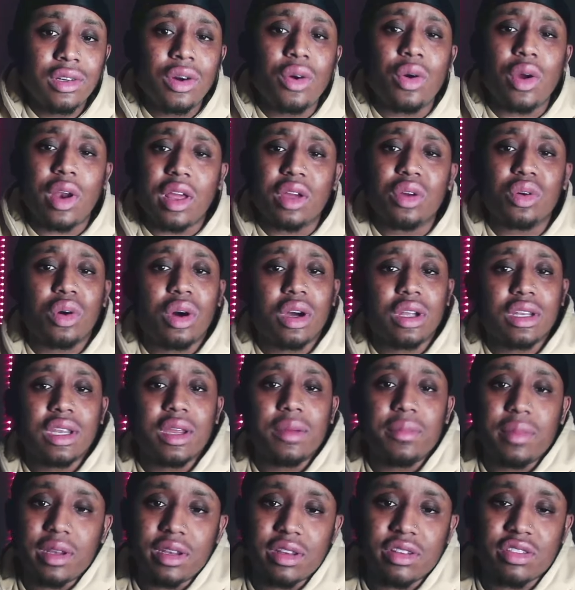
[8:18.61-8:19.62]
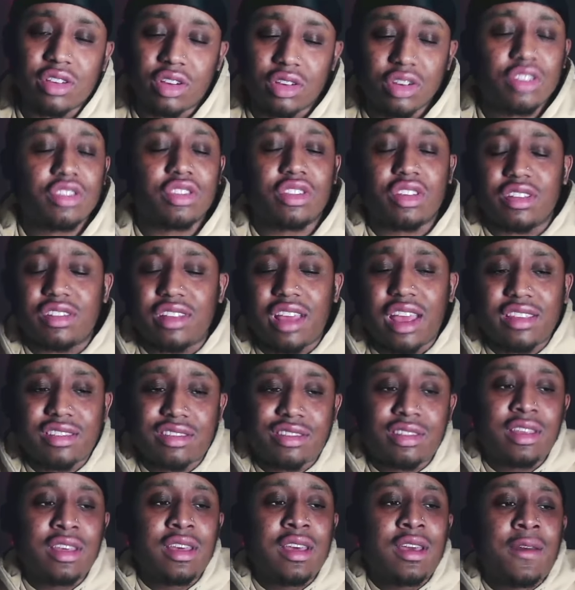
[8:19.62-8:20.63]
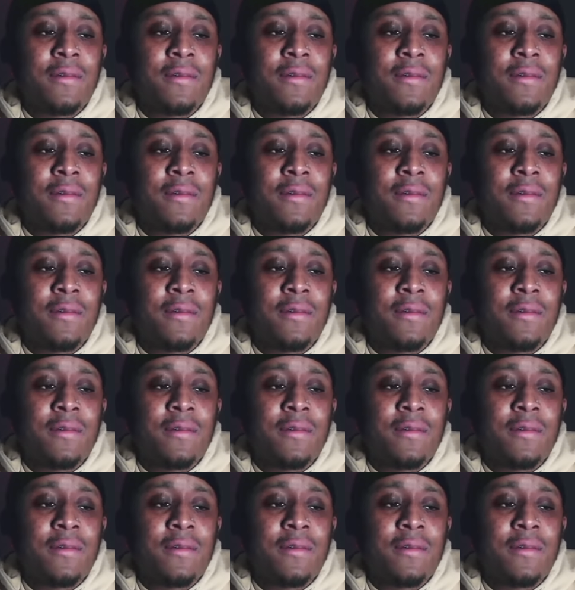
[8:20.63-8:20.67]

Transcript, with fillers: or they can go out there and beat the Celtics, because that's